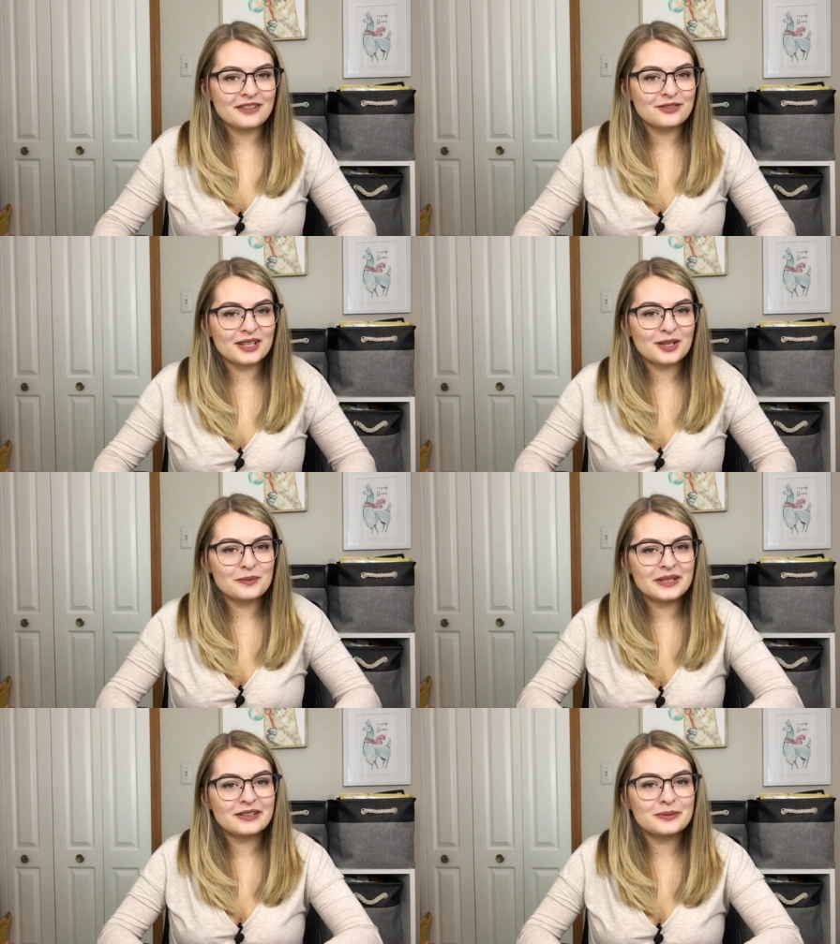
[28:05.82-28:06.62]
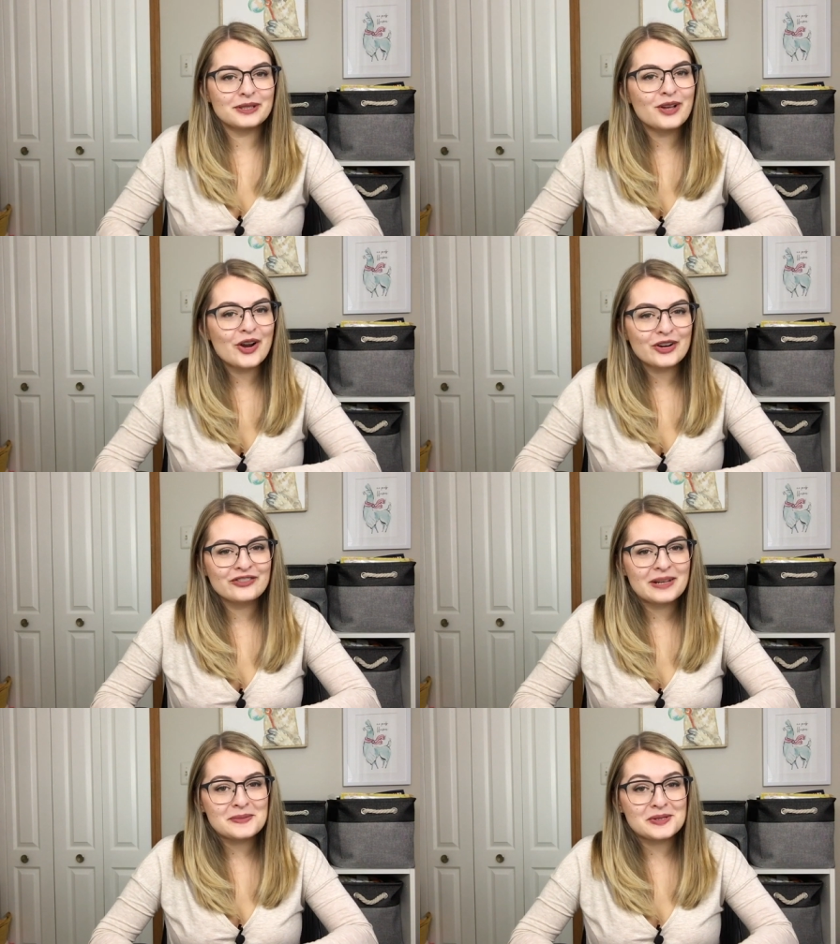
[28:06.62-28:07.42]
is definitely going to be a little bit longer
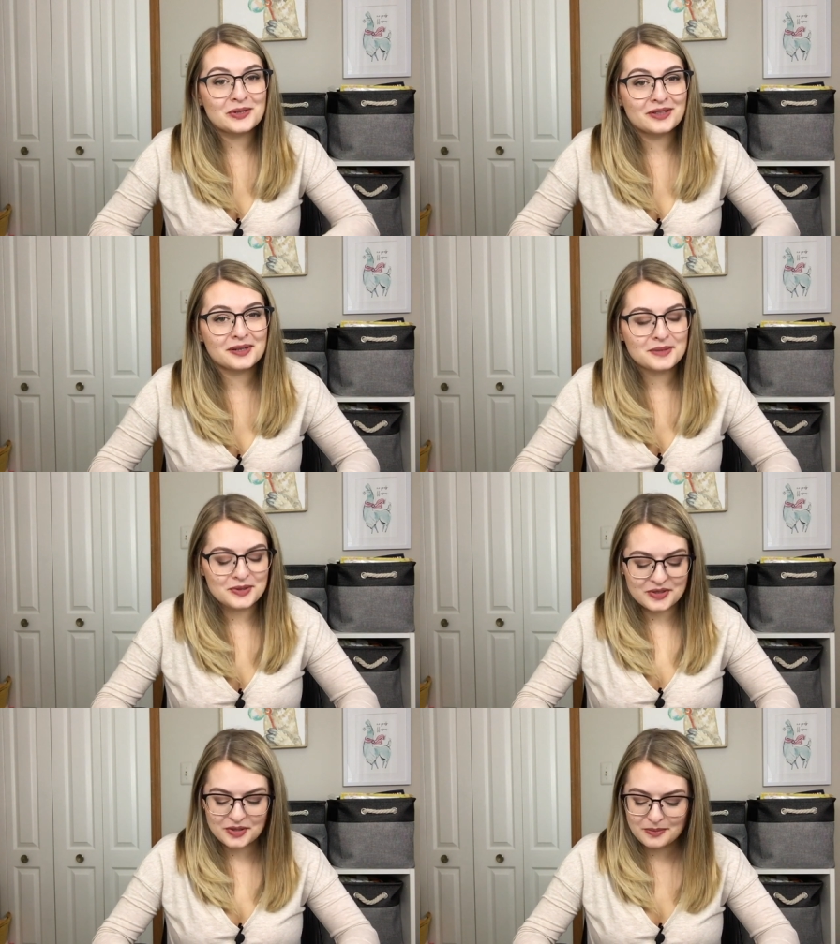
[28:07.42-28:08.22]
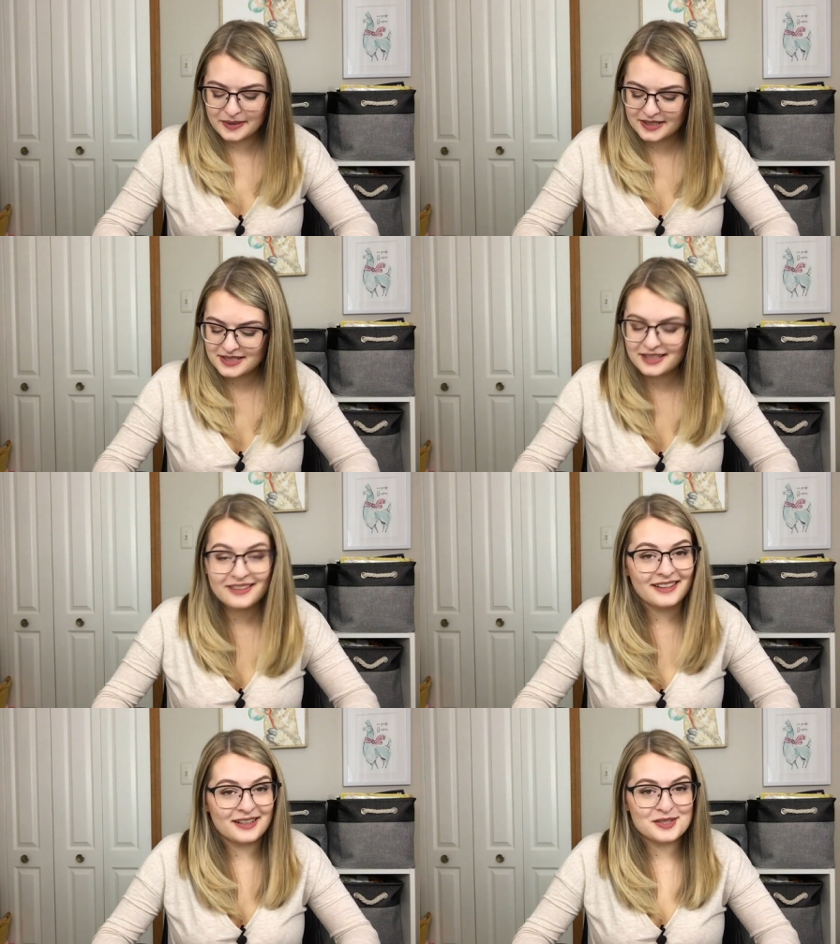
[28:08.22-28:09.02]
of an episode than I'm used to, but
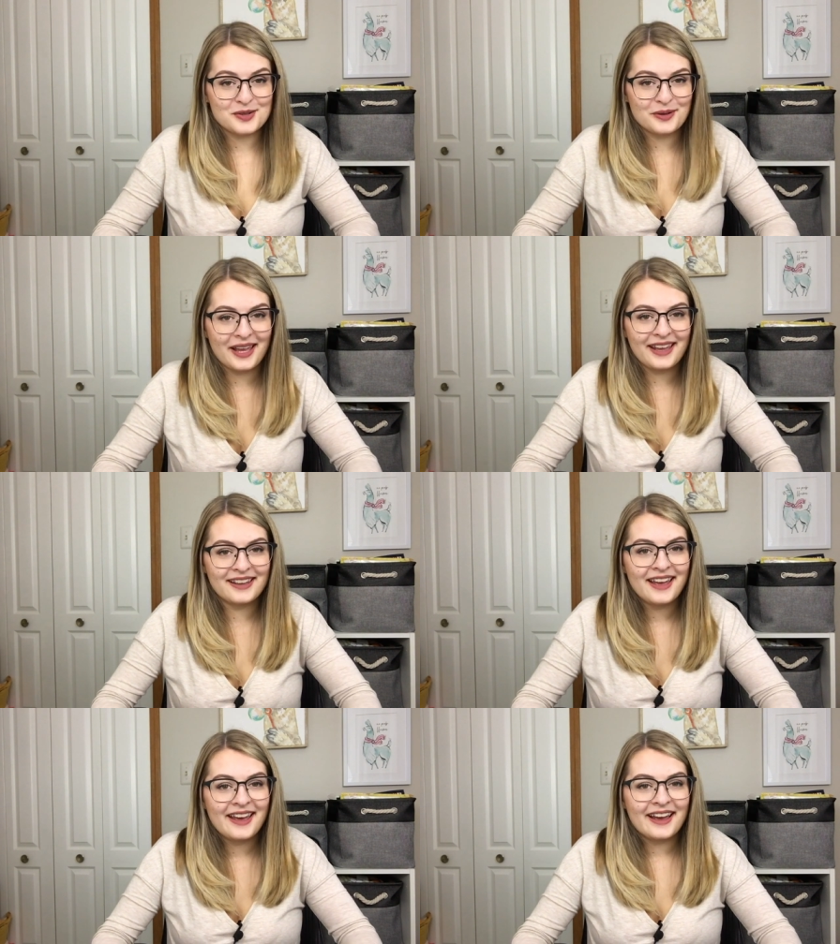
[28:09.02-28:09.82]
that's okay.